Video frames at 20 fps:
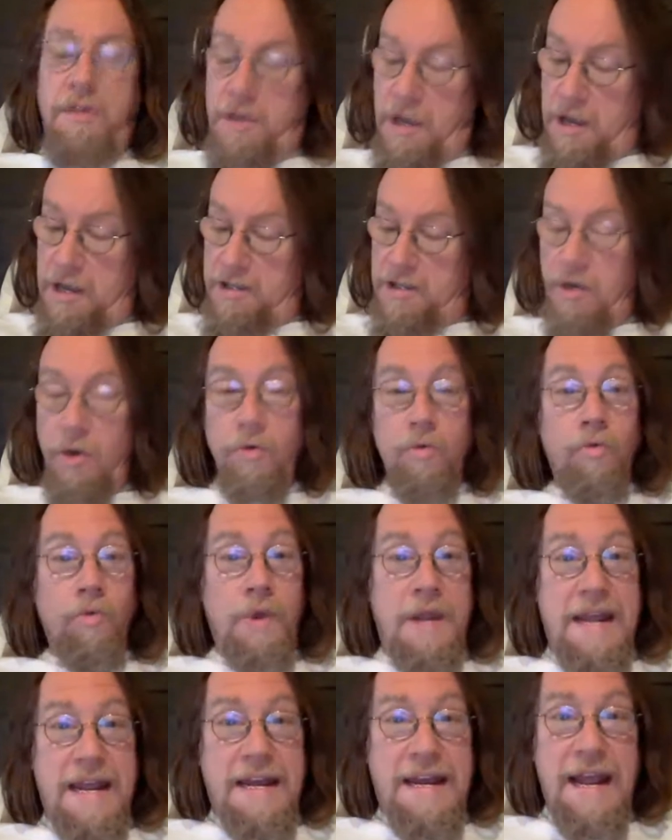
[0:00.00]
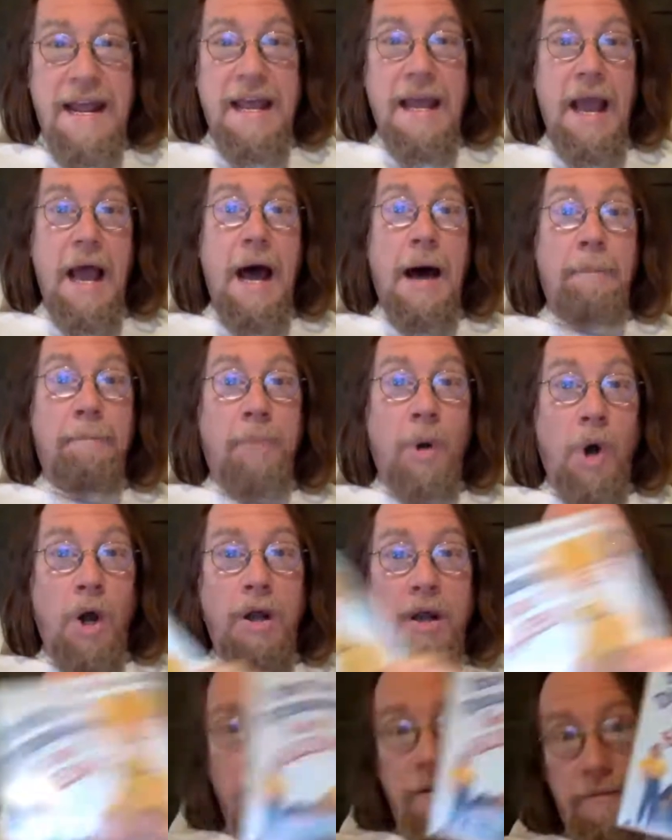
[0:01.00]
Does reading a
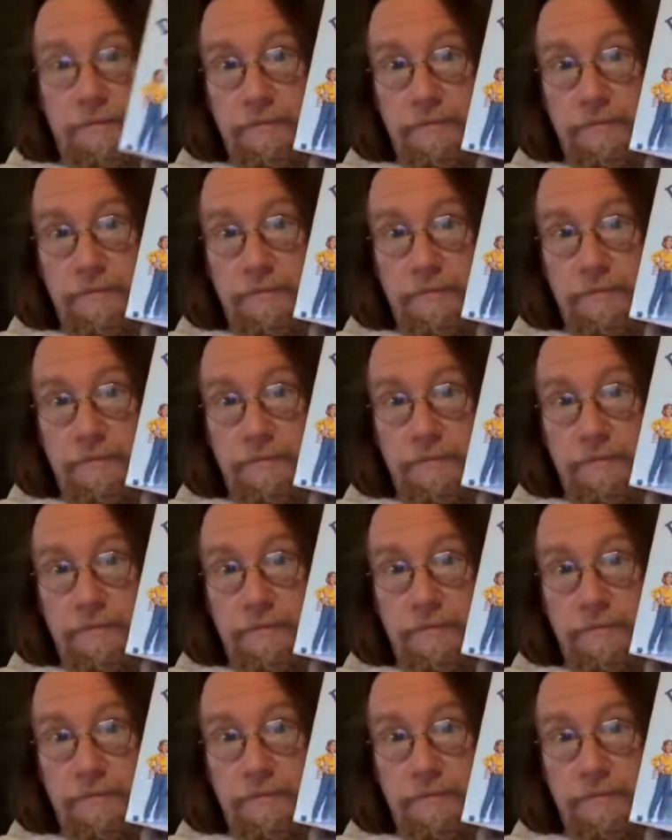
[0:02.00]
book